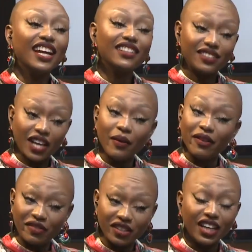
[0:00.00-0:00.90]
That's how
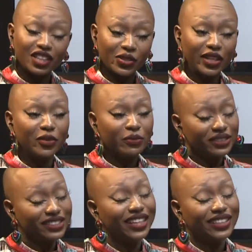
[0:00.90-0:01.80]
I feel, actually.
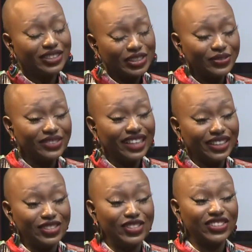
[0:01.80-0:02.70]
But I just feel like
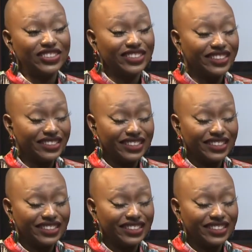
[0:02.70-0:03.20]
it's just starting.